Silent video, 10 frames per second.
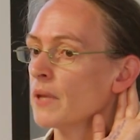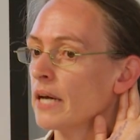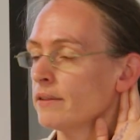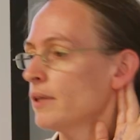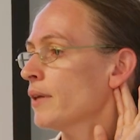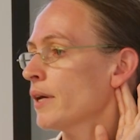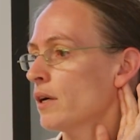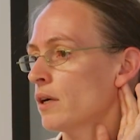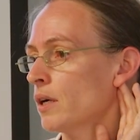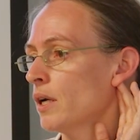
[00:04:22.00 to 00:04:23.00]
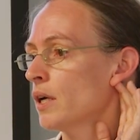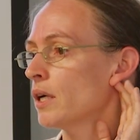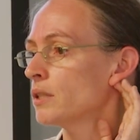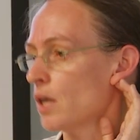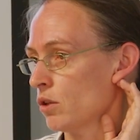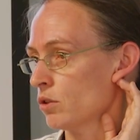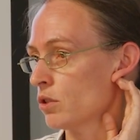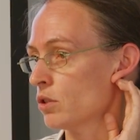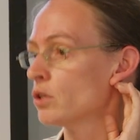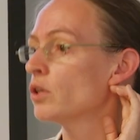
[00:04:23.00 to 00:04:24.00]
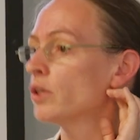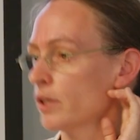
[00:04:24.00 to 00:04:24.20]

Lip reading: I think they are adults.